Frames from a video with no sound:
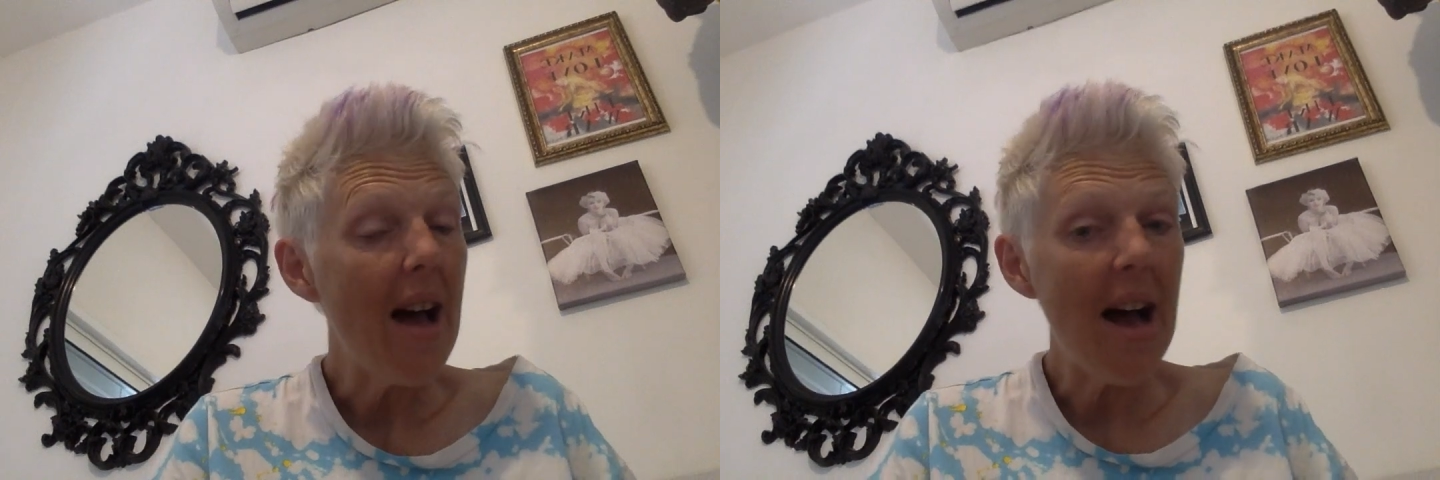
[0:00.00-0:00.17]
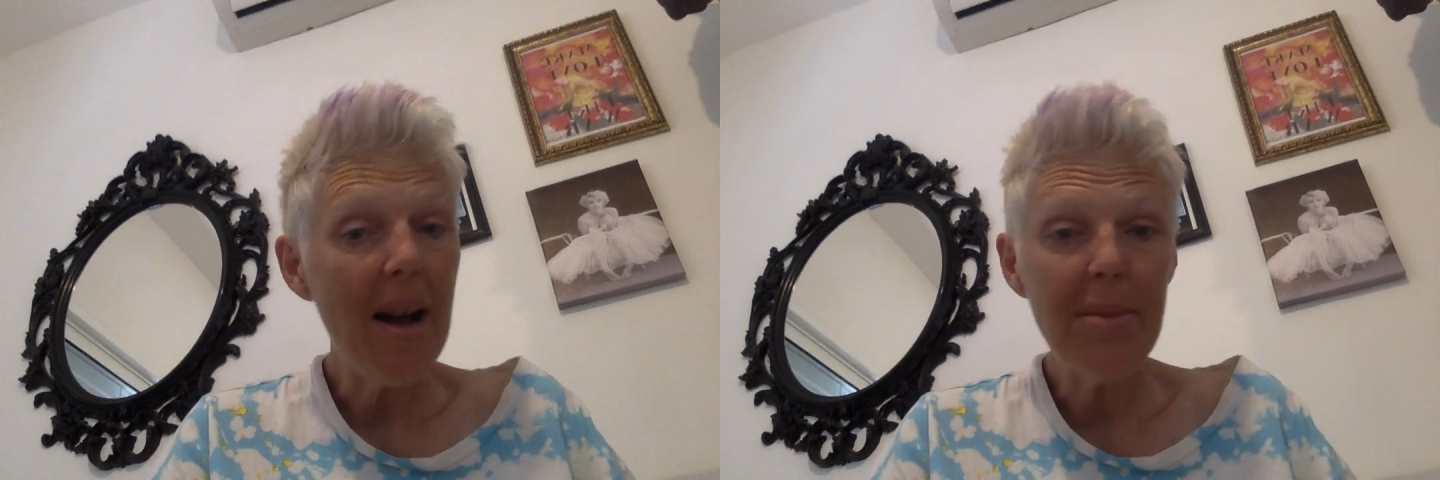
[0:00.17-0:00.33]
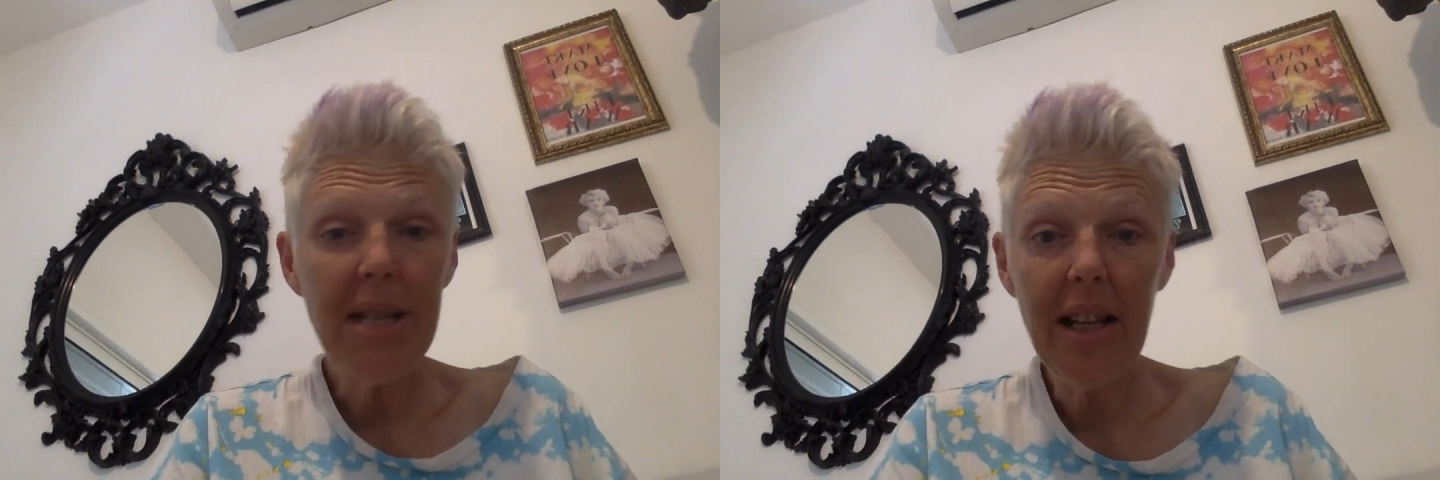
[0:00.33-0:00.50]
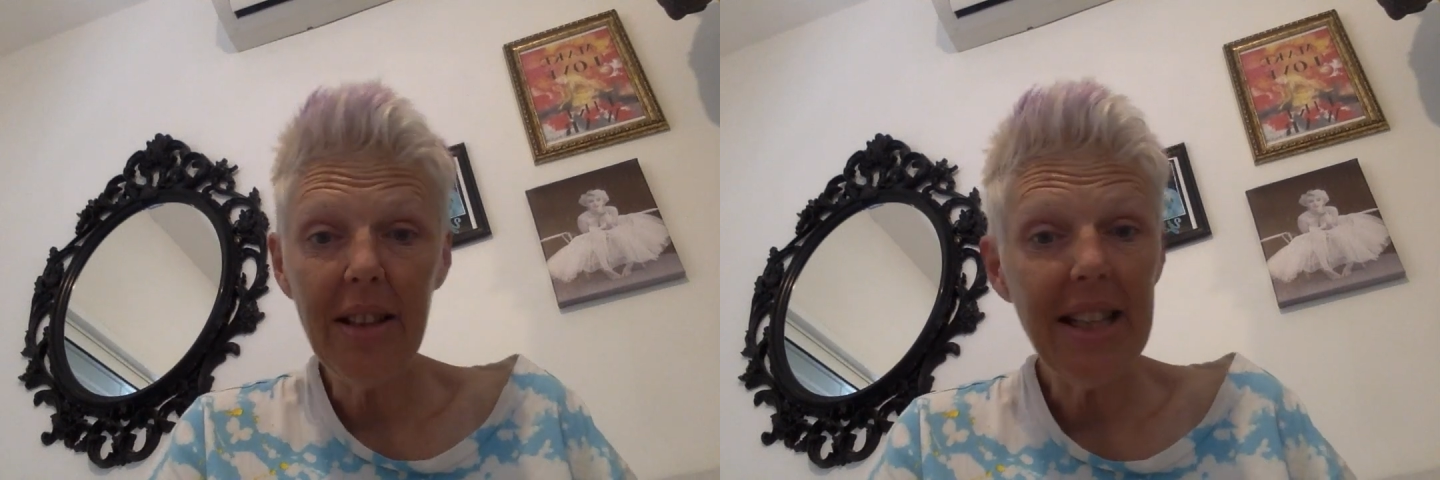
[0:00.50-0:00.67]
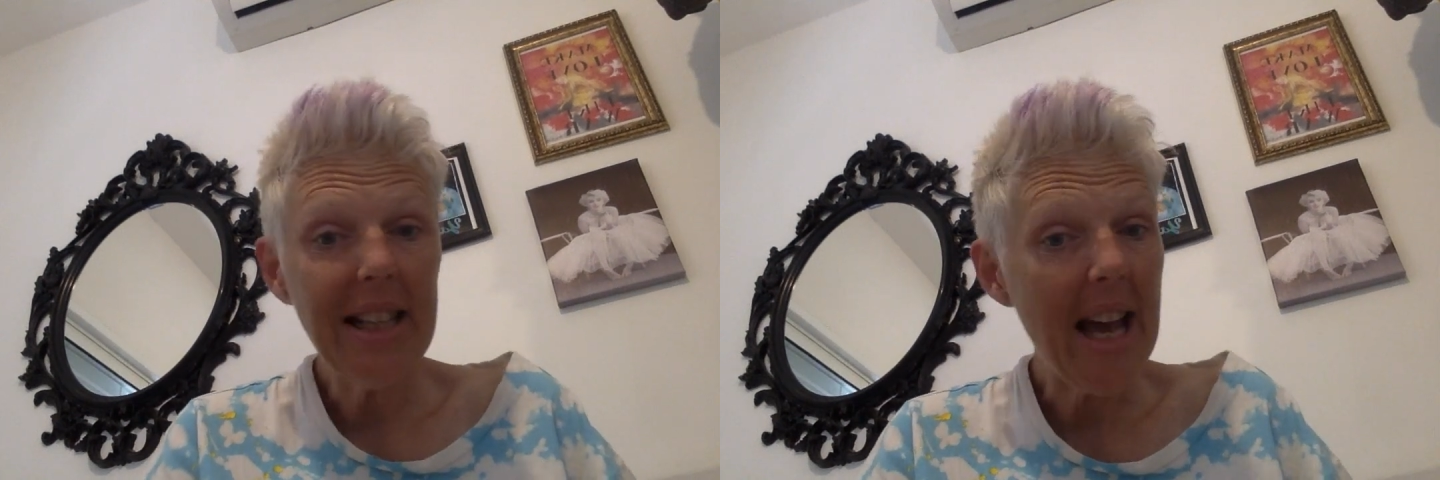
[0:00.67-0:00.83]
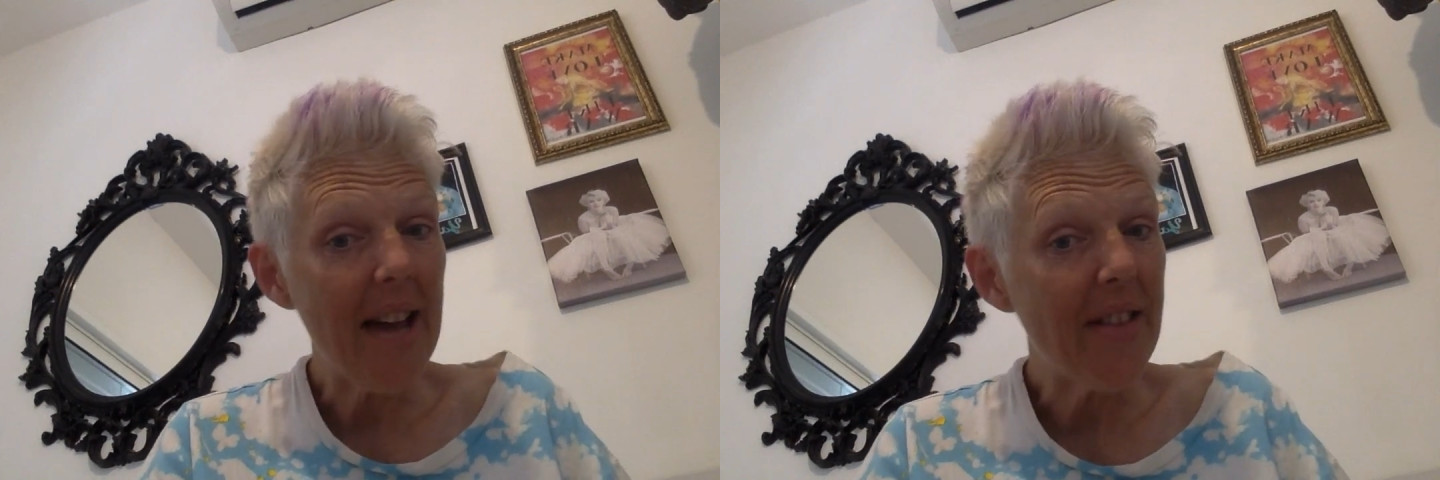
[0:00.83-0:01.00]
I'm telling
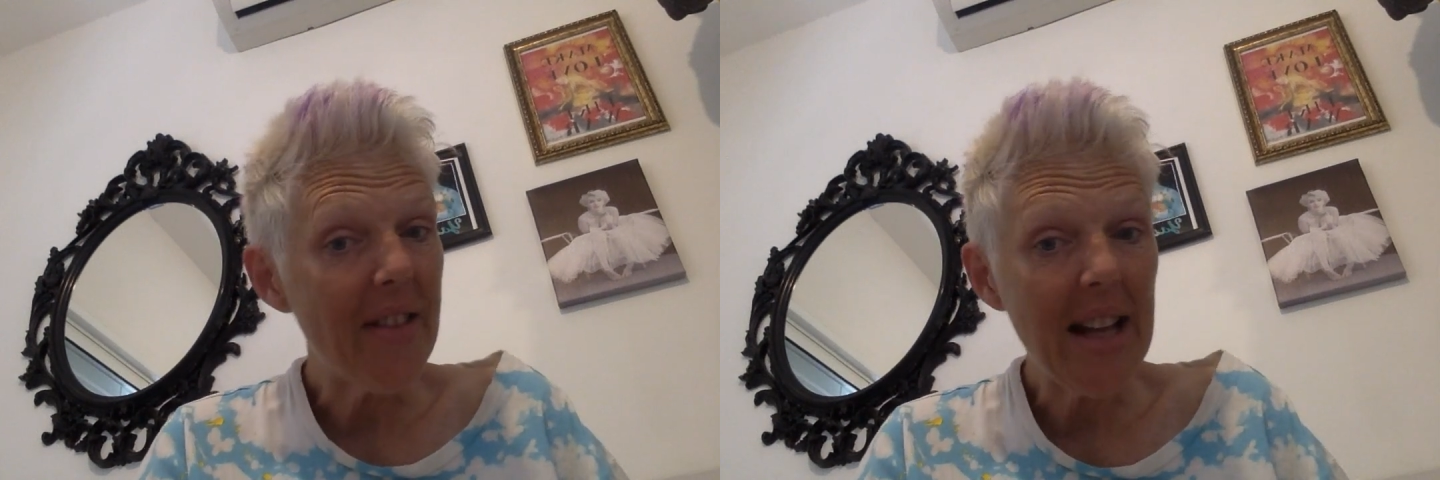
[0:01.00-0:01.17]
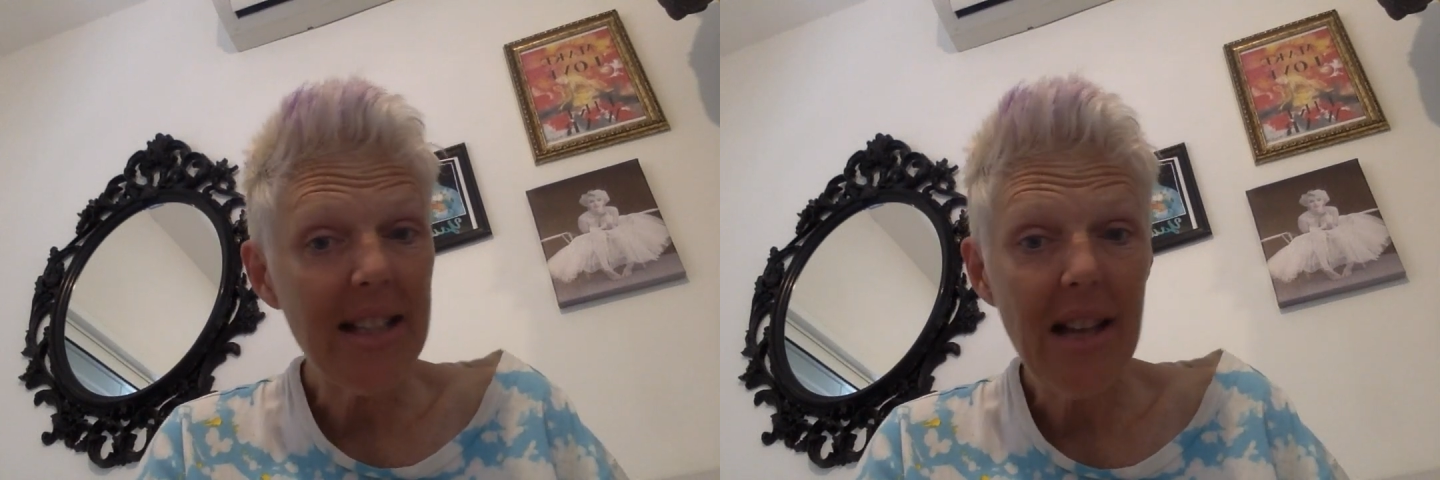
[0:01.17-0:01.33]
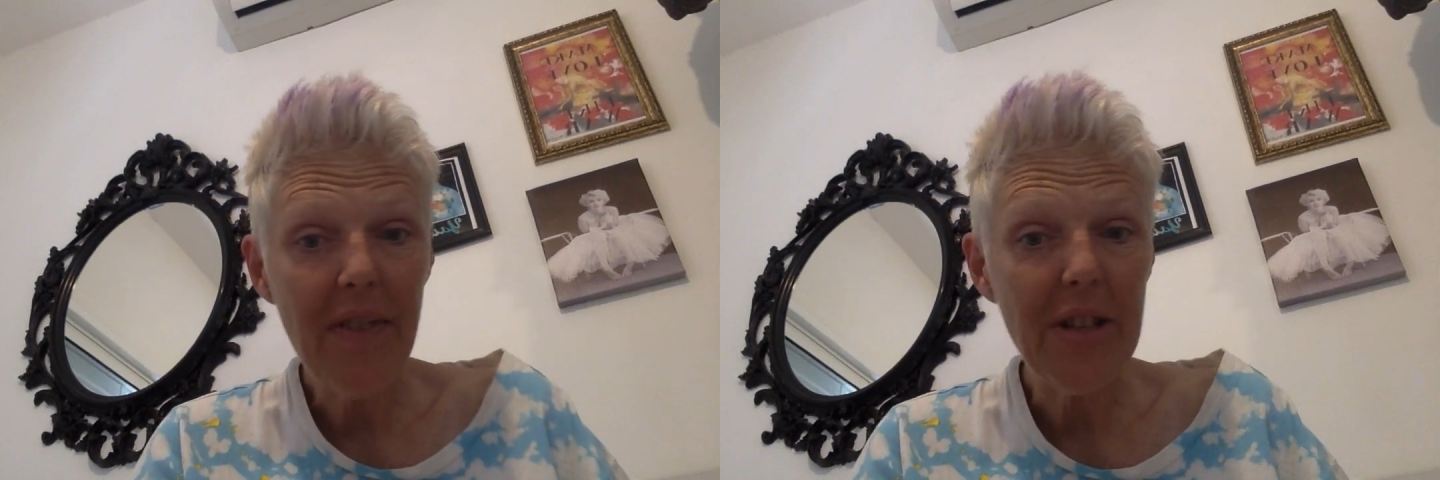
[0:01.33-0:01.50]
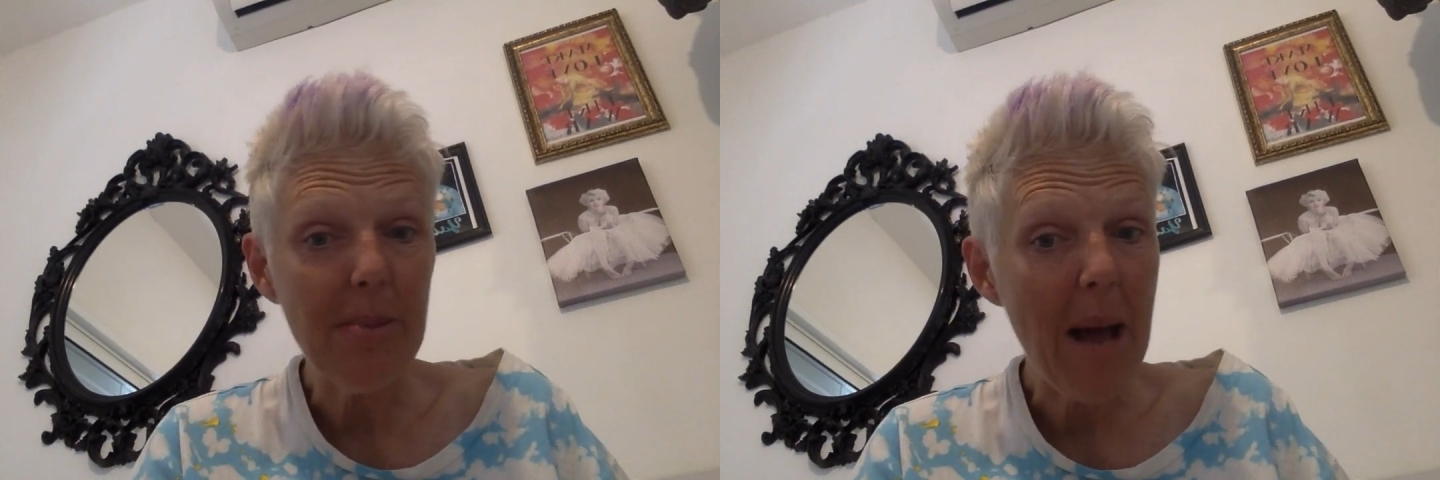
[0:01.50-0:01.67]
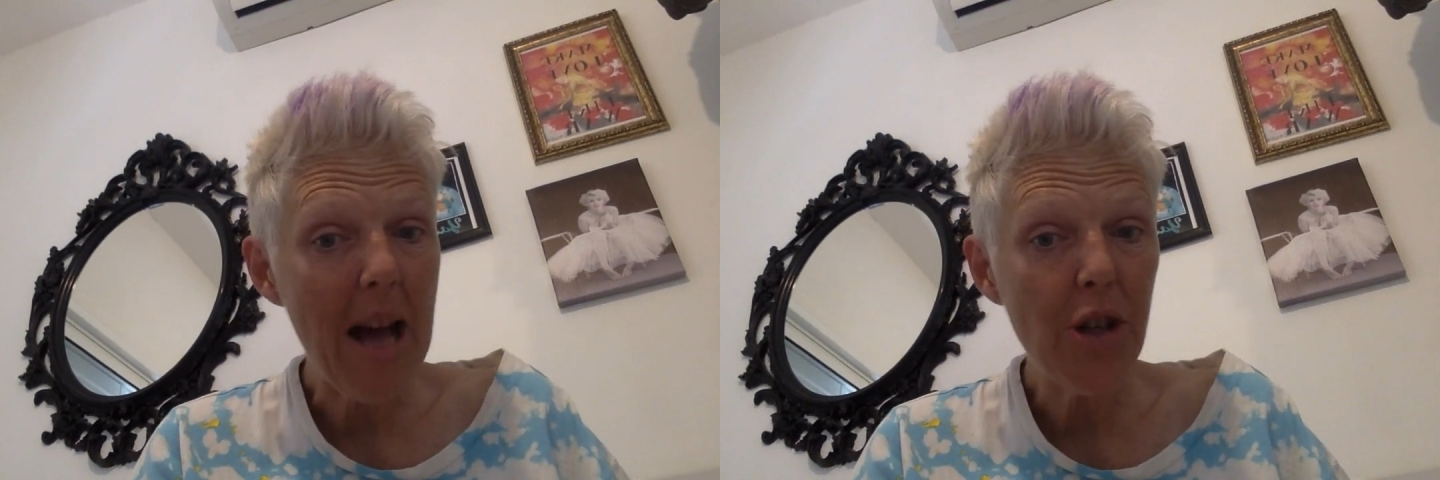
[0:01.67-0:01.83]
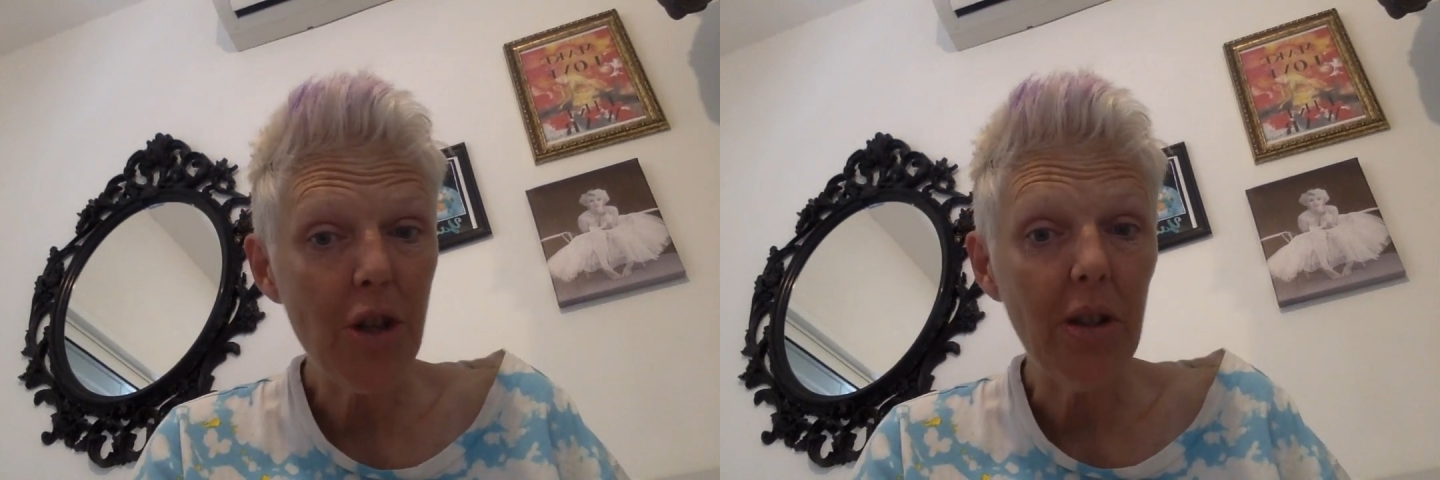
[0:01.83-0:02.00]
you, Kathy, that stuff is
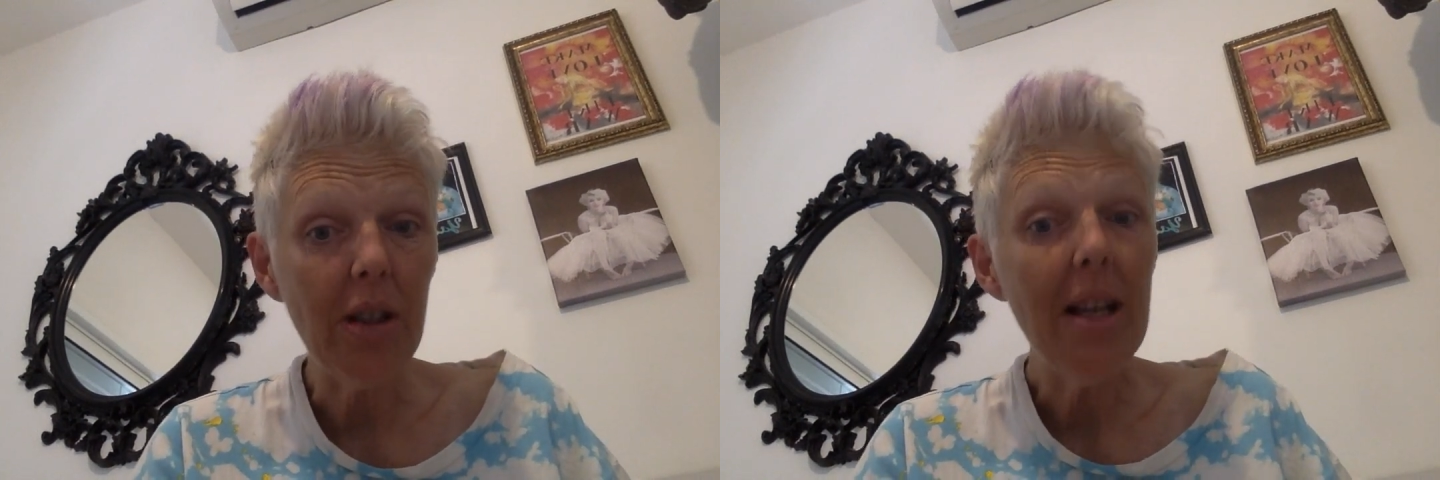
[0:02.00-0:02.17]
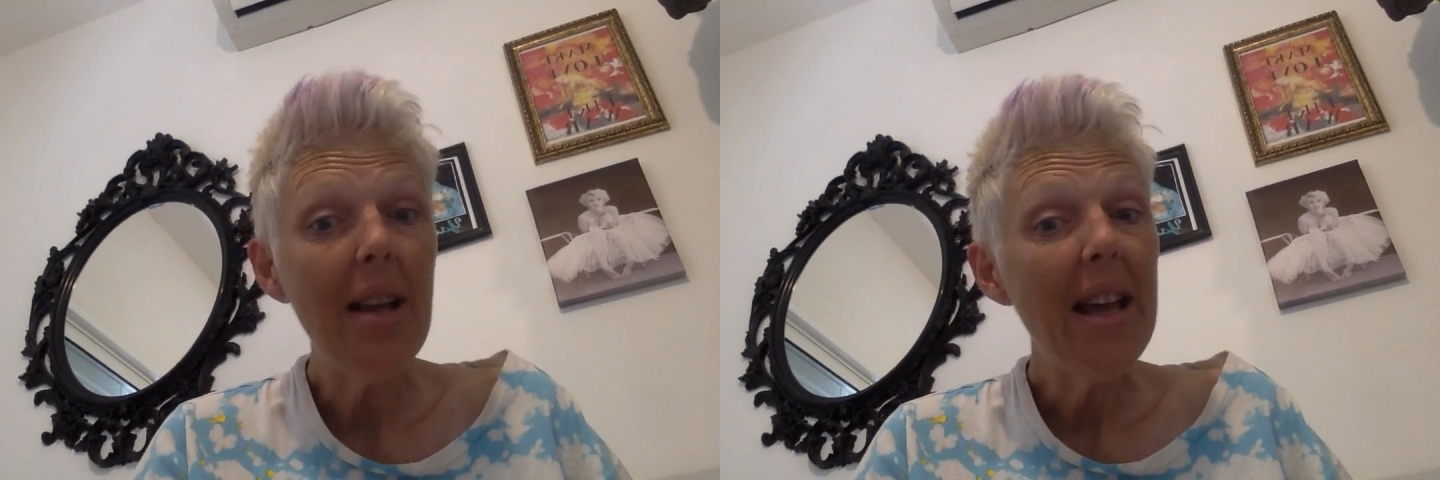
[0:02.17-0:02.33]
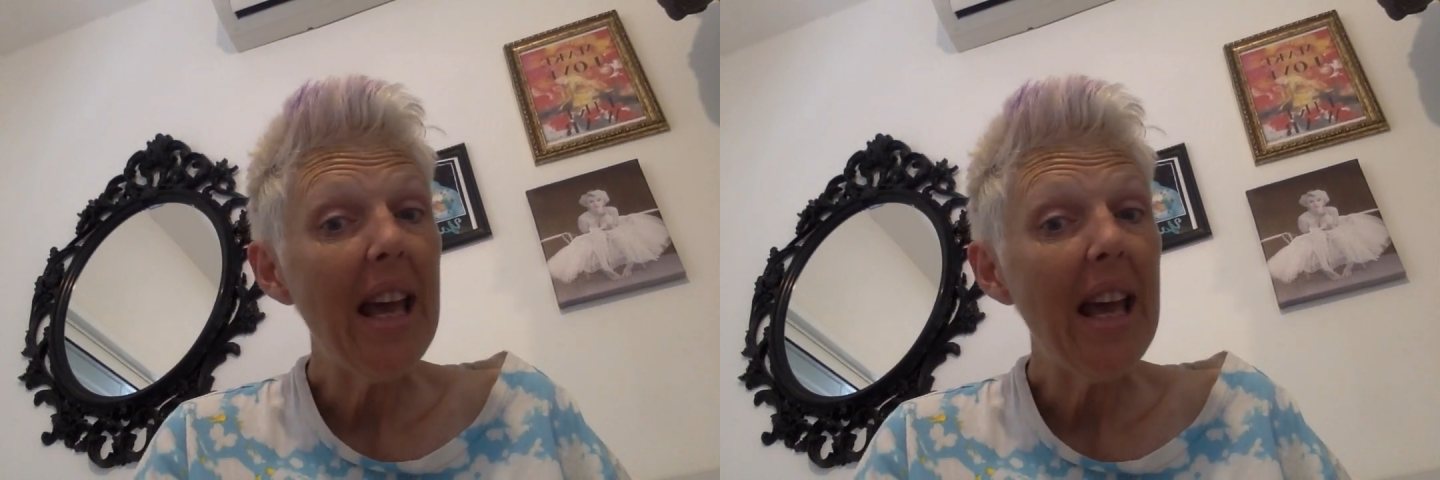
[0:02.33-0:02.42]
magical.